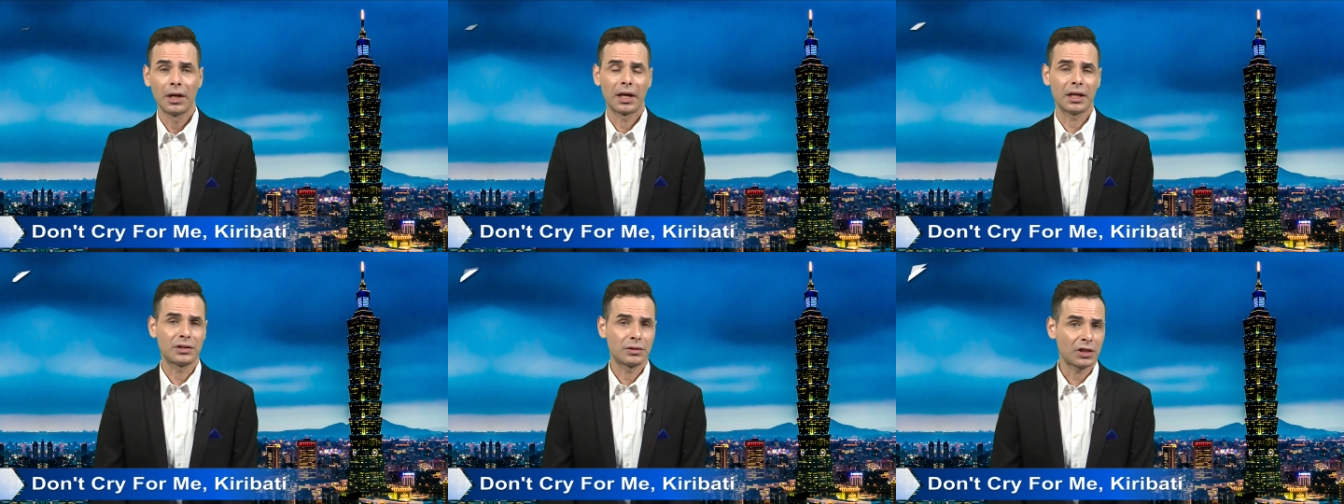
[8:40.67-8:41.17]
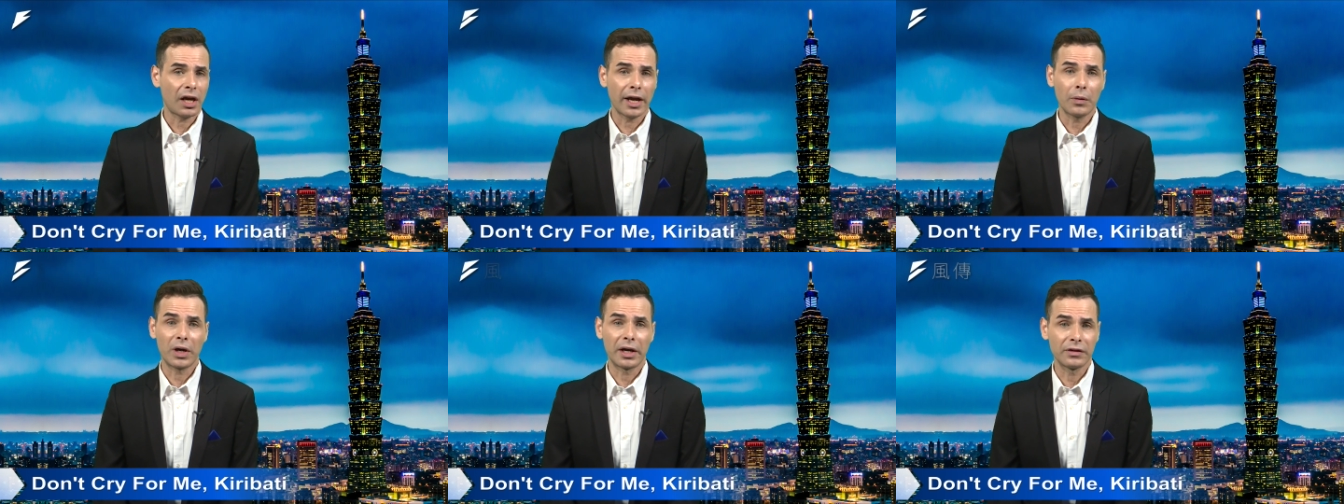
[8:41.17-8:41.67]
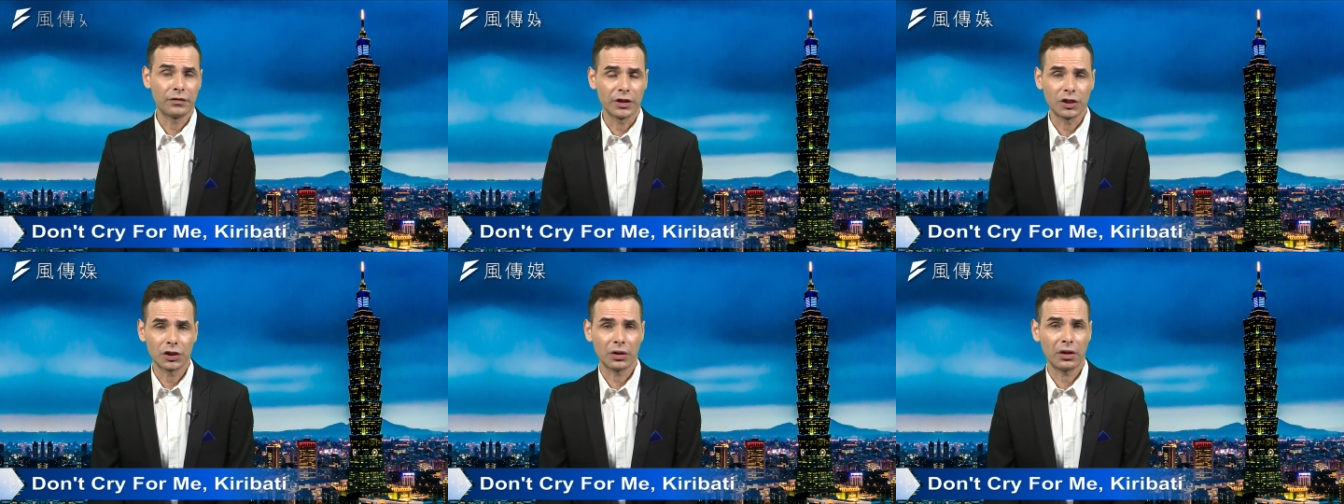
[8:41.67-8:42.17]
A Taiwan
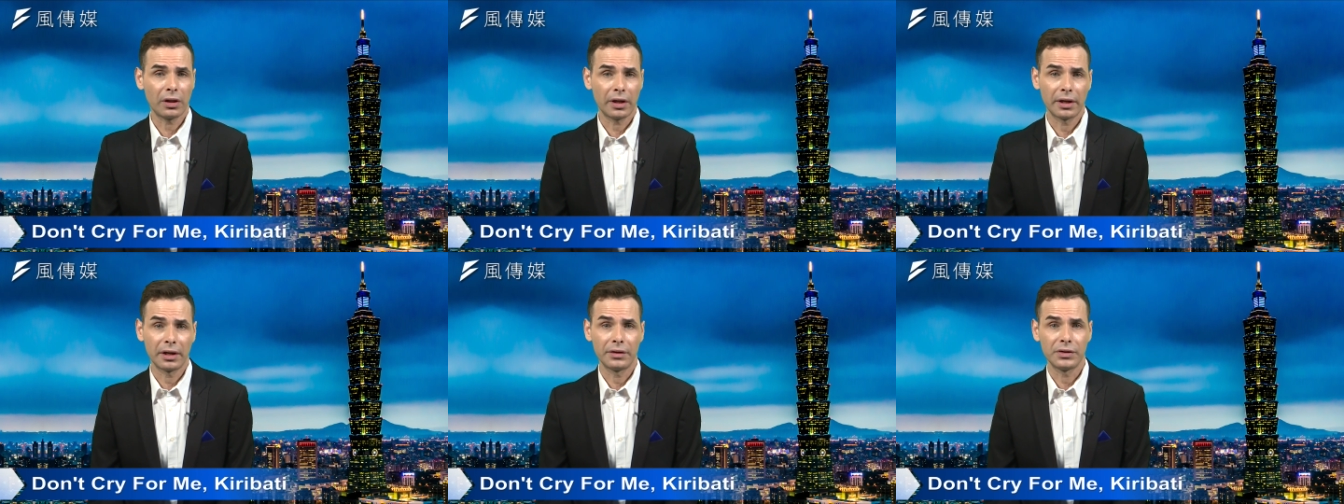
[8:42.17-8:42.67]
official, uh,